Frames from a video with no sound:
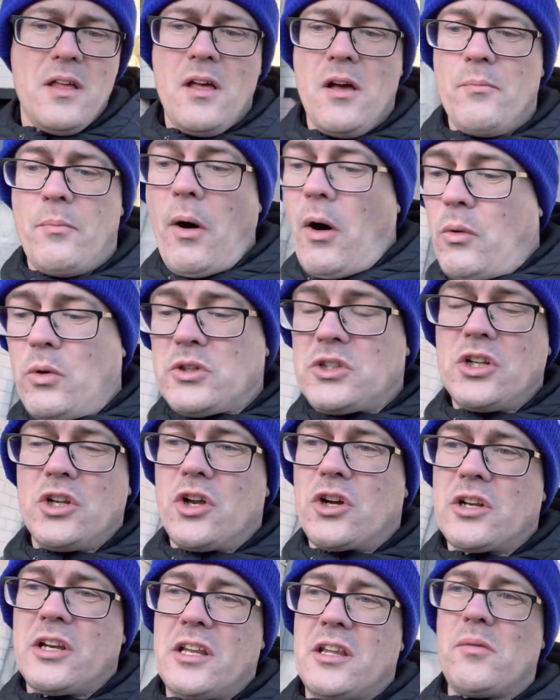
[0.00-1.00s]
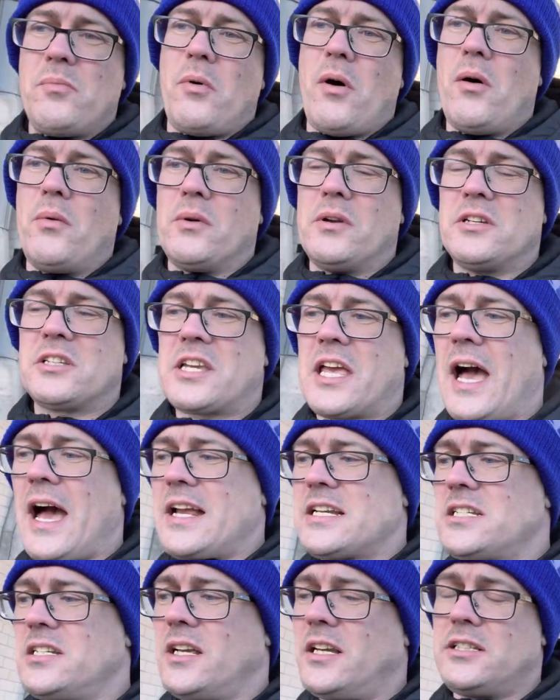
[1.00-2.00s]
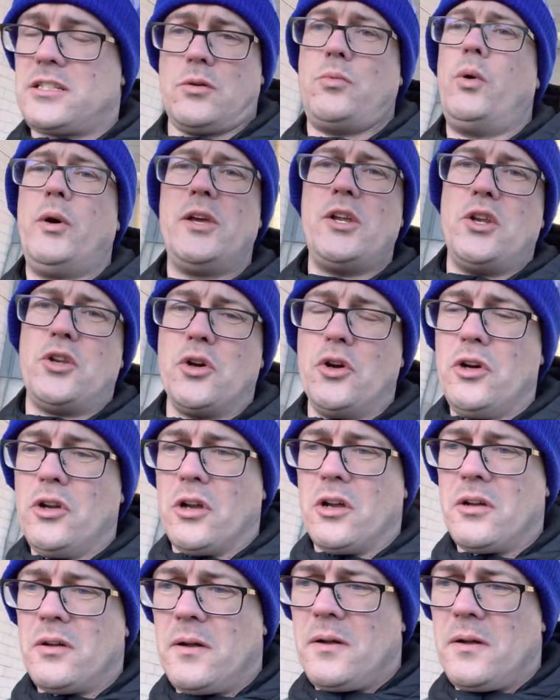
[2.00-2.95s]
but I wasn't looking at the ball when I was catching it. He said, "What are you doing?"